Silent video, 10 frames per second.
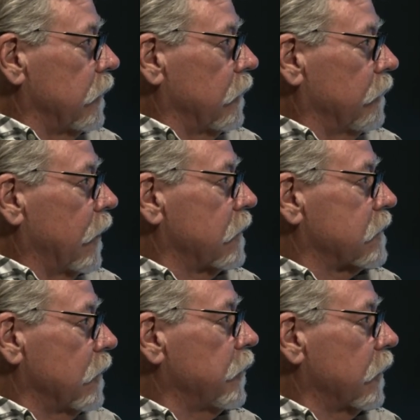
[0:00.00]
Make it
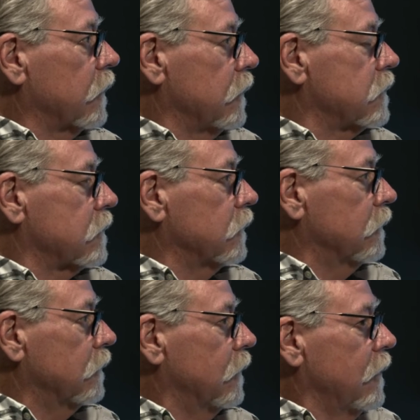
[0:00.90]
something that's
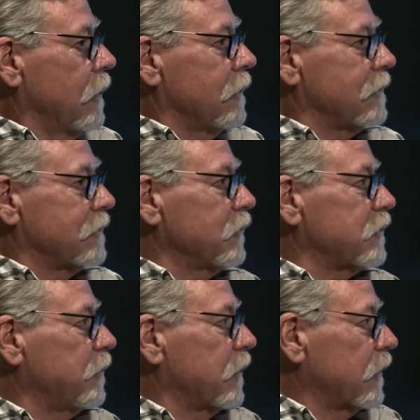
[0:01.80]
still
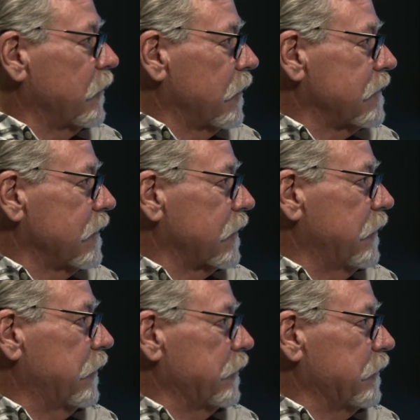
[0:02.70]
something they want to take home.